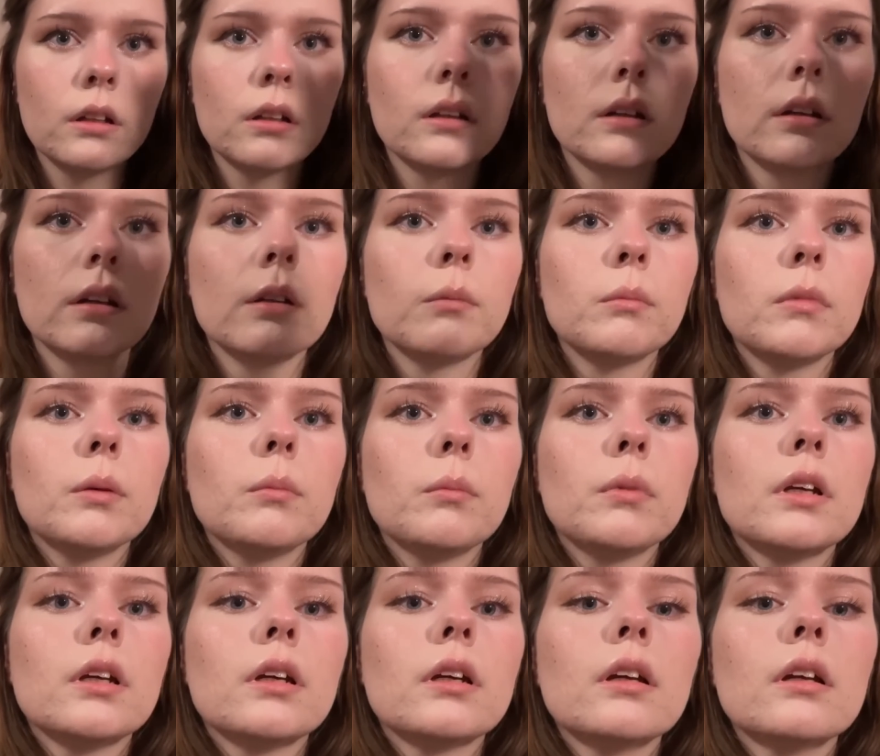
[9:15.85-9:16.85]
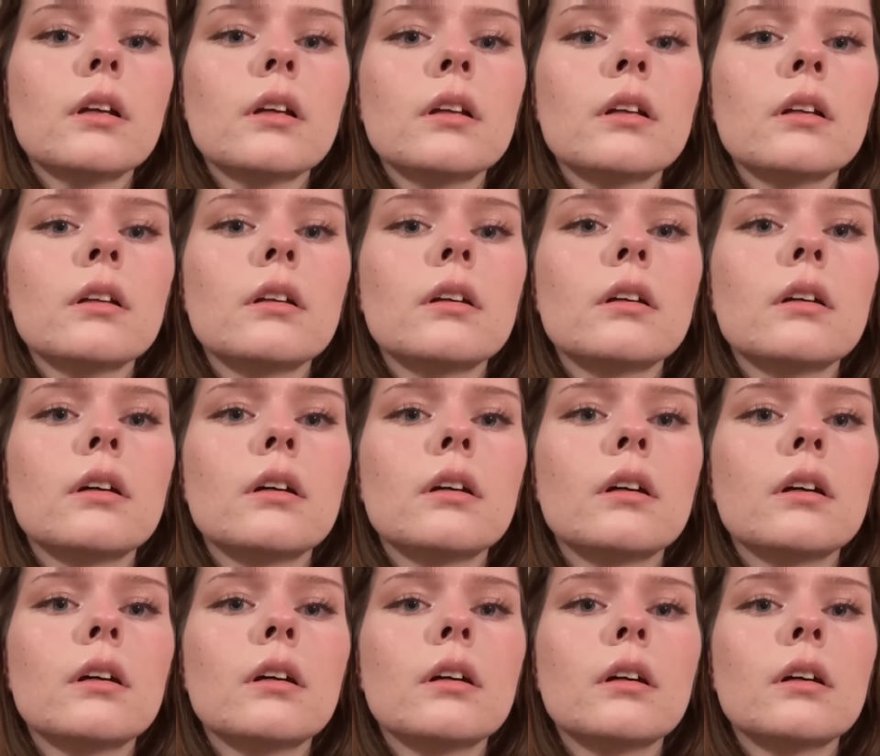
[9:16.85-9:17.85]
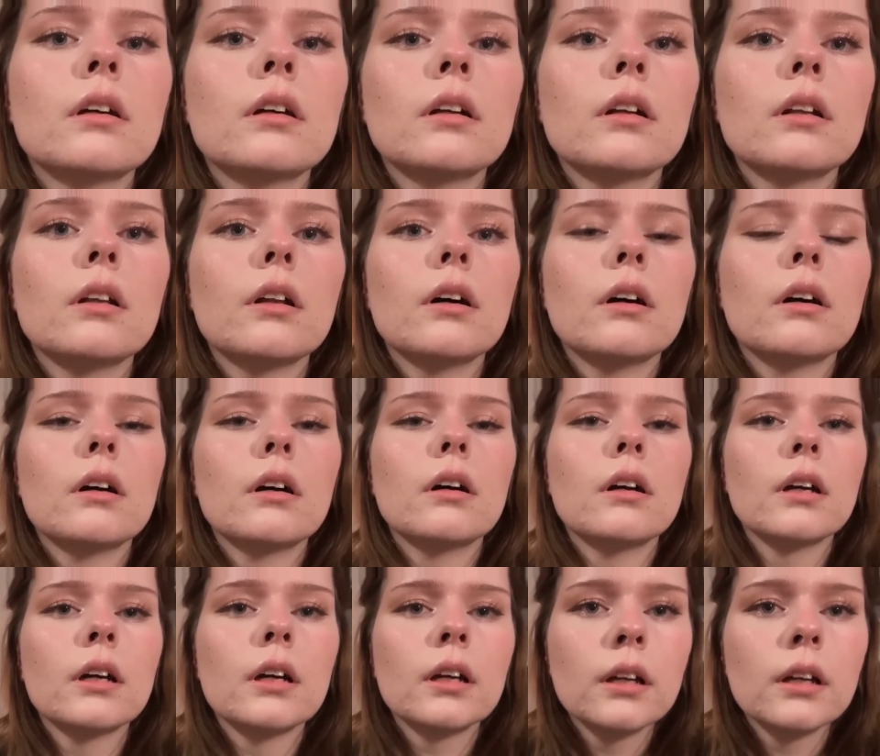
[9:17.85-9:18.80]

Let me begin along